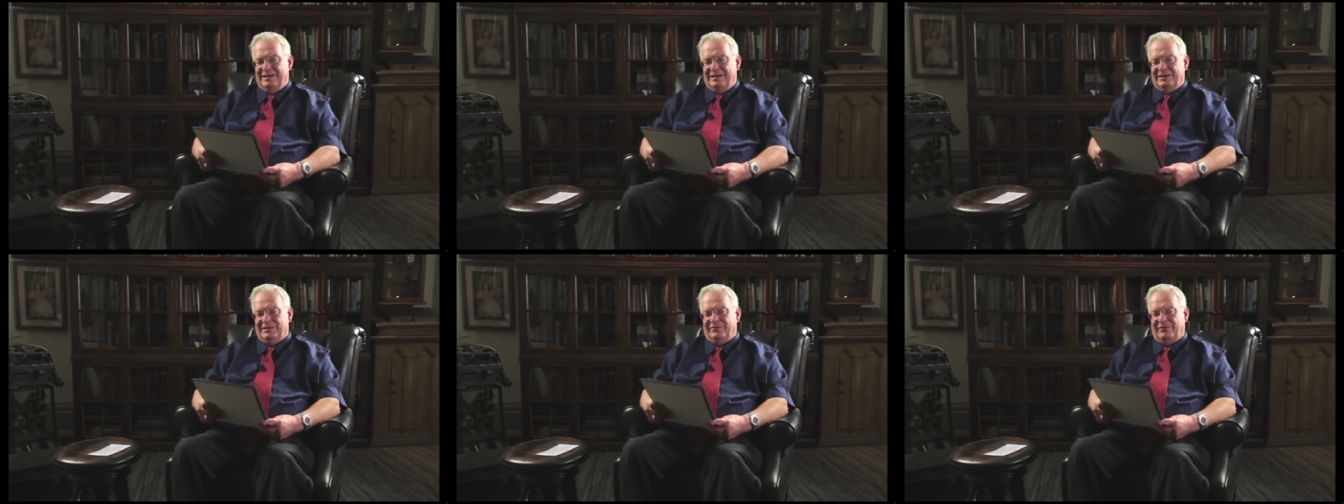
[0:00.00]

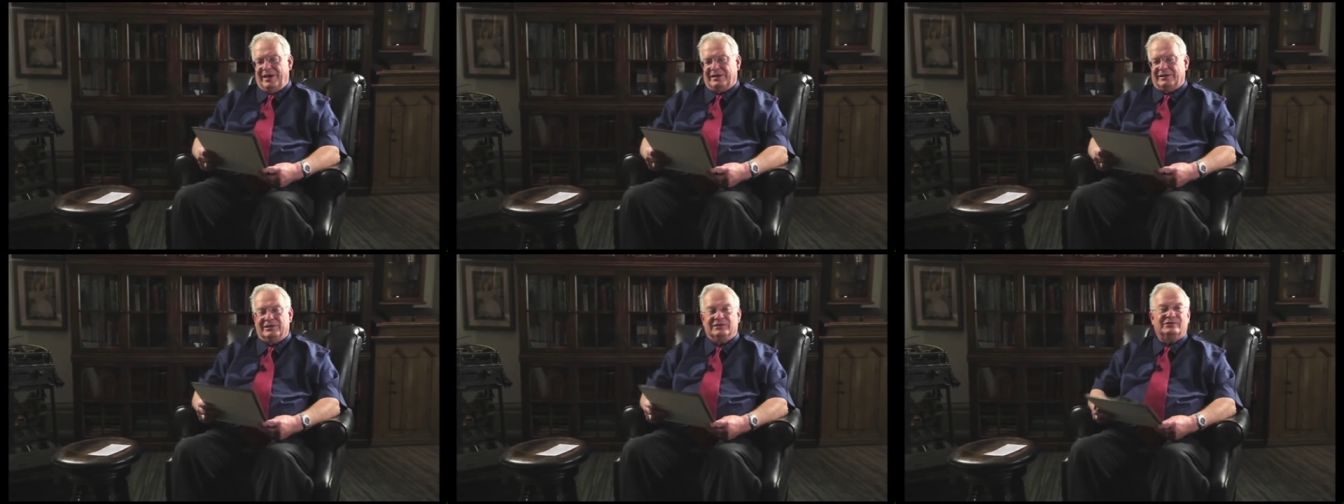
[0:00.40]
The
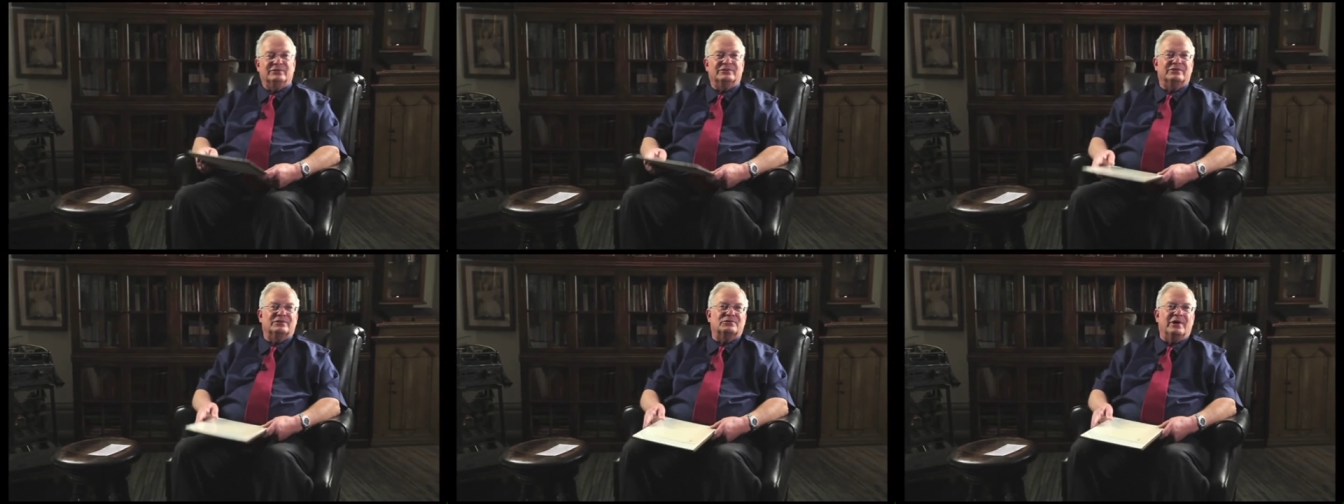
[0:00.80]
fact is,
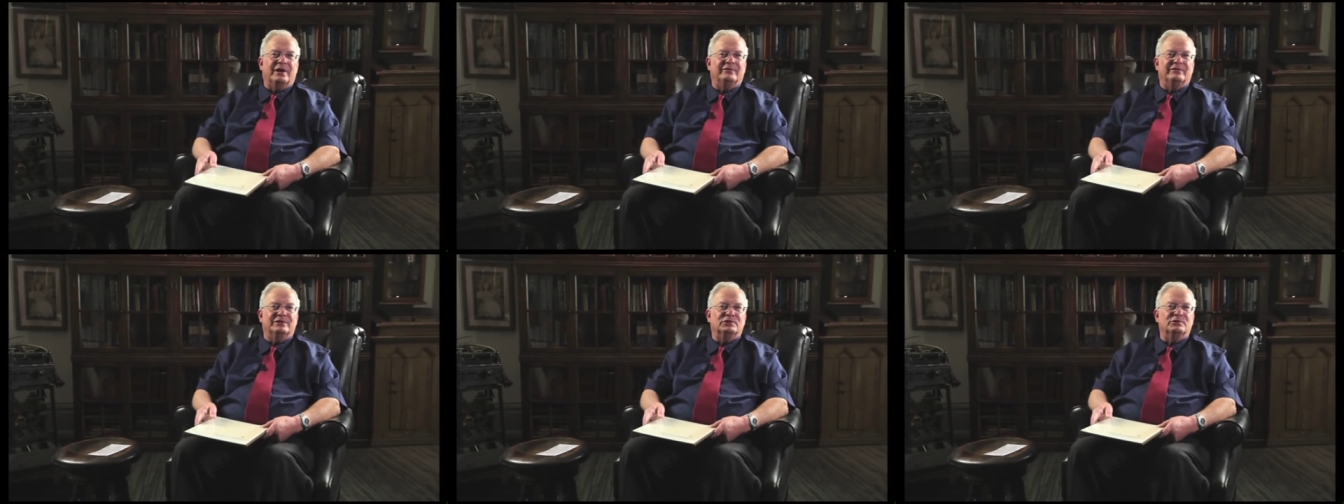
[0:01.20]
there's a
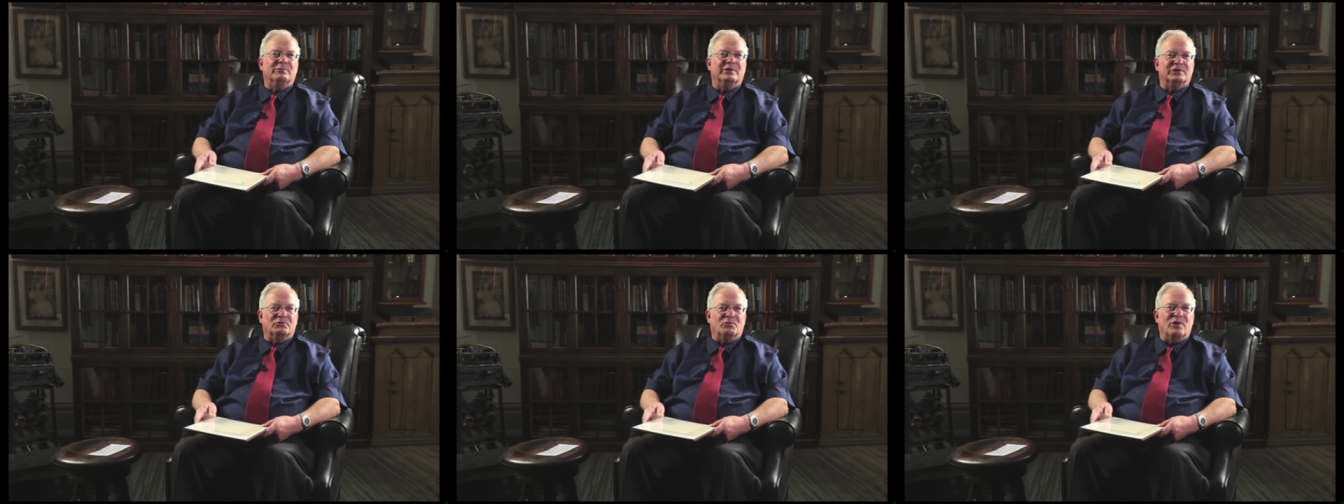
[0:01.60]
trifle too
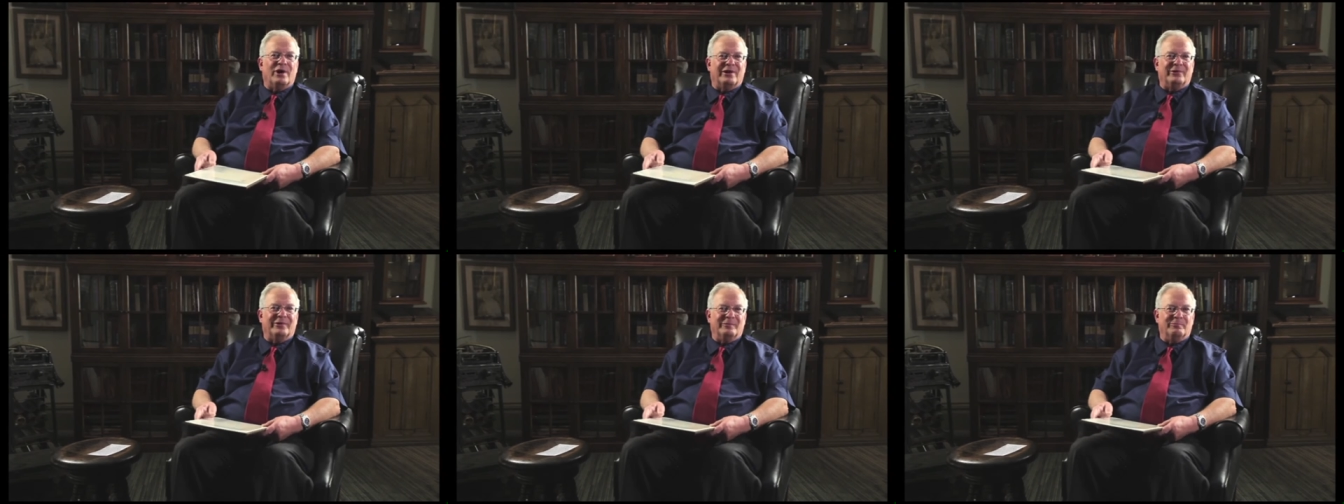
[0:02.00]
much
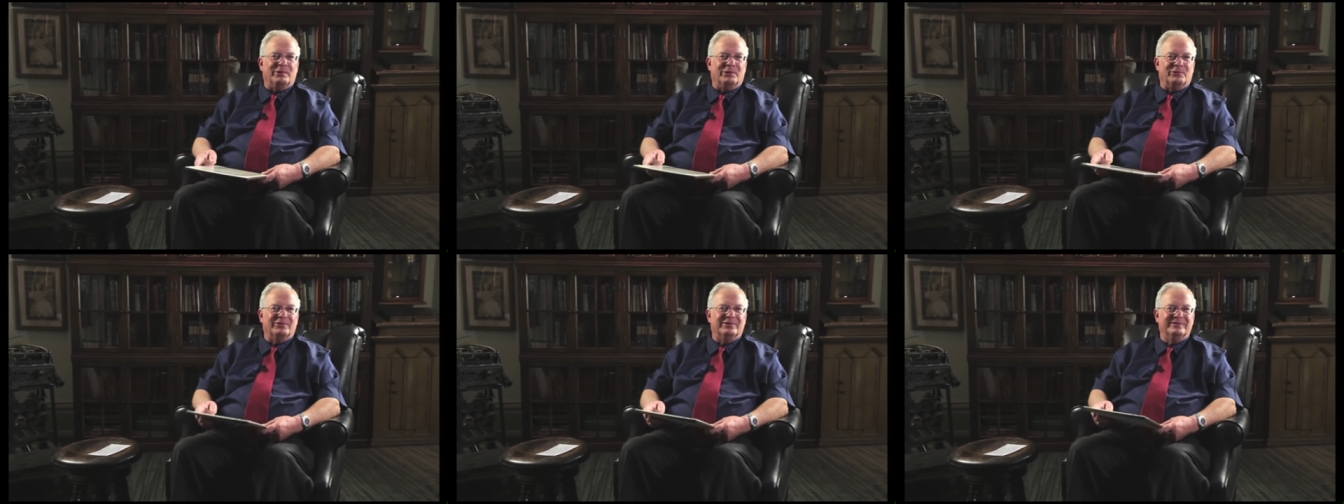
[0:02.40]
water in
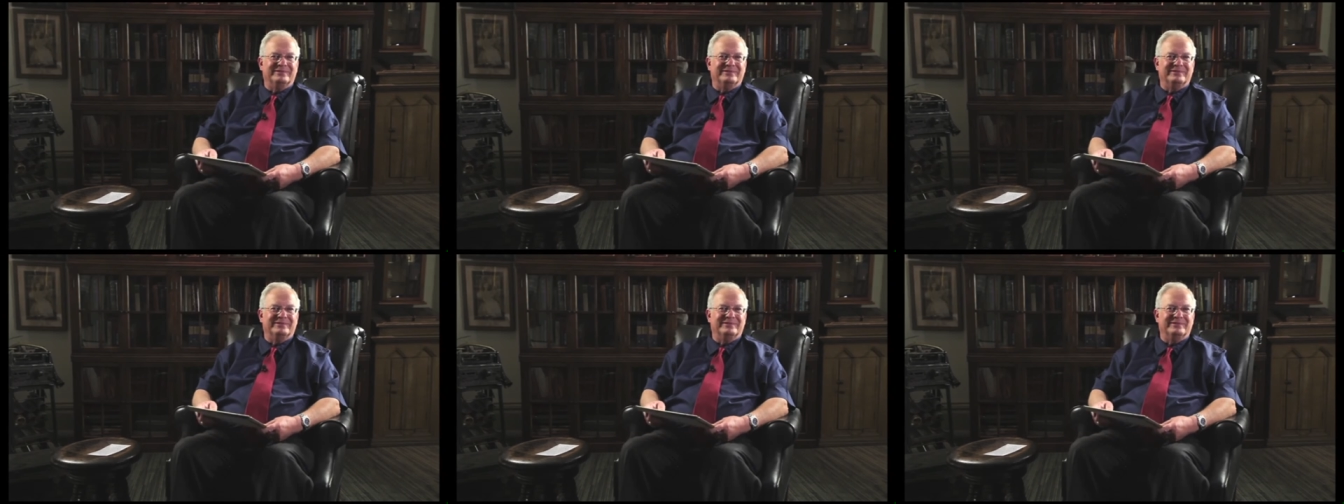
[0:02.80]
both.